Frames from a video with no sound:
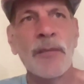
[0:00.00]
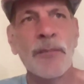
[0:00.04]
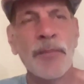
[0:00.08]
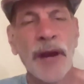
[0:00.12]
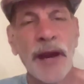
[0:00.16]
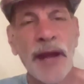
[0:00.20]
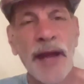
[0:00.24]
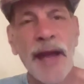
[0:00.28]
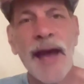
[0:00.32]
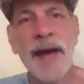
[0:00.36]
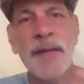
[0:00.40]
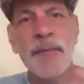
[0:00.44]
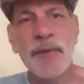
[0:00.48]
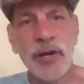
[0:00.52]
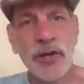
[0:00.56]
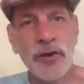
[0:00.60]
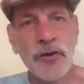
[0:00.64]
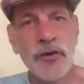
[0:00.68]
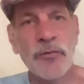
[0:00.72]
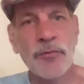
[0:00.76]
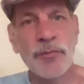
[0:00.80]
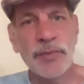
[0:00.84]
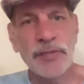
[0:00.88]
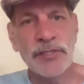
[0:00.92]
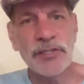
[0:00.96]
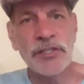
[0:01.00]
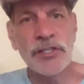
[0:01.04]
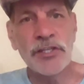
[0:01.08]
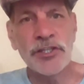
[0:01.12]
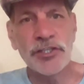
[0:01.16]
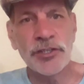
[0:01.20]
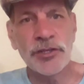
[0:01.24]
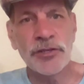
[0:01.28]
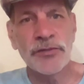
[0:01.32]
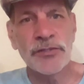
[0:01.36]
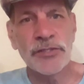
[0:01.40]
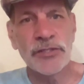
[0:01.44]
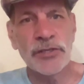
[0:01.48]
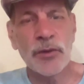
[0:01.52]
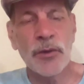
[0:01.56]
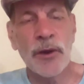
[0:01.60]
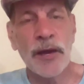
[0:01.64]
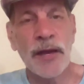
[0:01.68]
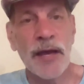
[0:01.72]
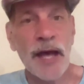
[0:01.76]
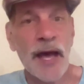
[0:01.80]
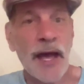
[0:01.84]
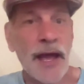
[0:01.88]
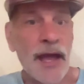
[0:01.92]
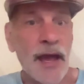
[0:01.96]
But I am in a good position.
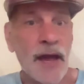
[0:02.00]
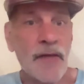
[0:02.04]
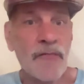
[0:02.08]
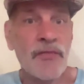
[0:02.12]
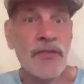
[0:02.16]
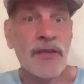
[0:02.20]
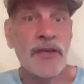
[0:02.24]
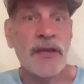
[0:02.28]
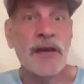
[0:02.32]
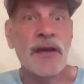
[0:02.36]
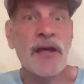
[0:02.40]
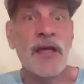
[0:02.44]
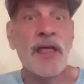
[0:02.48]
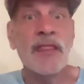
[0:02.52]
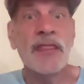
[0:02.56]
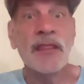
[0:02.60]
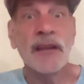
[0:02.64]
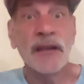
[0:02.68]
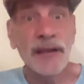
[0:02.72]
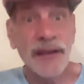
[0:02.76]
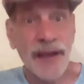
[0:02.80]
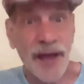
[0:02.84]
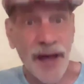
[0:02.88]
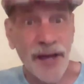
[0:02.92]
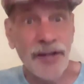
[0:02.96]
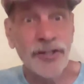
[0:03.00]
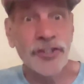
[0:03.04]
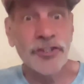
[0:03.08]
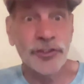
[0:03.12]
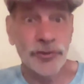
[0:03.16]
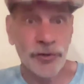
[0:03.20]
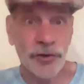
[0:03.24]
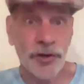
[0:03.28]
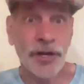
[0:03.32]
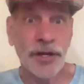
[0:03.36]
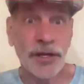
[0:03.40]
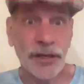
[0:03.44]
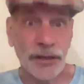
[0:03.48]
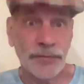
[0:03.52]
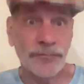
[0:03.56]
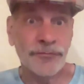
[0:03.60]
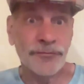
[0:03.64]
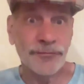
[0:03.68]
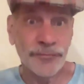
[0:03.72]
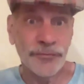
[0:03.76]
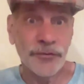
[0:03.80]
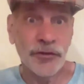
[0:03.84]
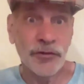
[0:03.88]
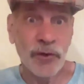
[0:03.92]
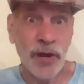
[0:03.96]
So I, I have the, the luxury,
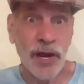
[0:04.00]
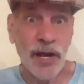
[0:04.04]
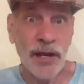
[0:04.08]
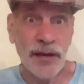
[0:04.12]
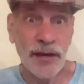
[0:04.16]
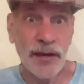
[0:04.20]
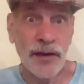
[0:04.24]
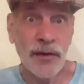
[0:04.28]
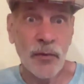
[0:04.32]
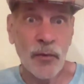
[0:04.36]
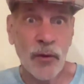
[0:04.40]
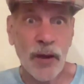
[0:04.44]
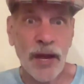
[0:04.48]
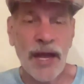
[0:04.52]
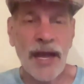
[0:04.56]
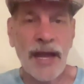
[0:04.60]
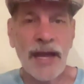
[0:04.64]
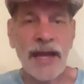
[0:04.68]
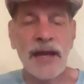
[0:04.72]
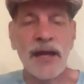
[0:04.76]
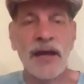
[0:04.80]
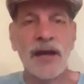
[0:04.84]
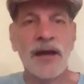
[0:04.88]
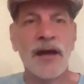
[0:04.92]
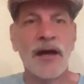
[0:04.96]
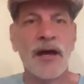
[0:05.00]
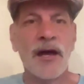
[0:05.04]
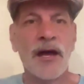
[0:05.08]
right, in a way,